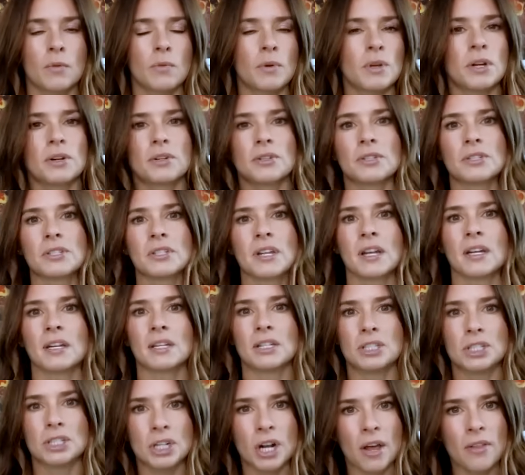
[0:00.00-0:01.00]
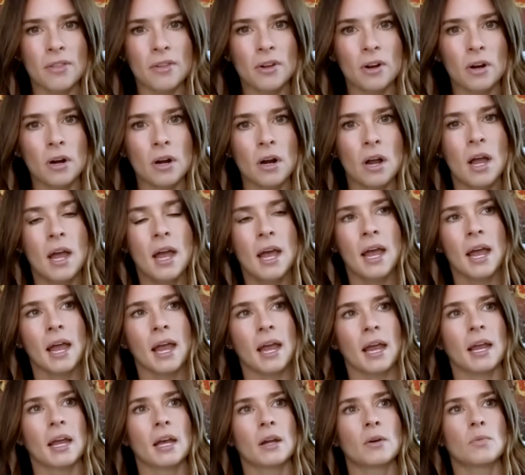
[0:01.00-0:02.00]
We understand each other
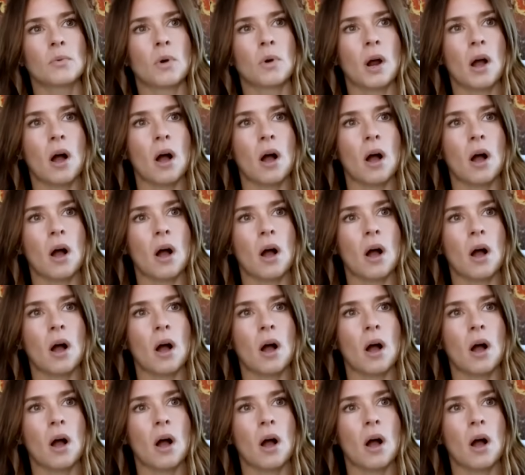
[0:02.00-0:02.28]
and we're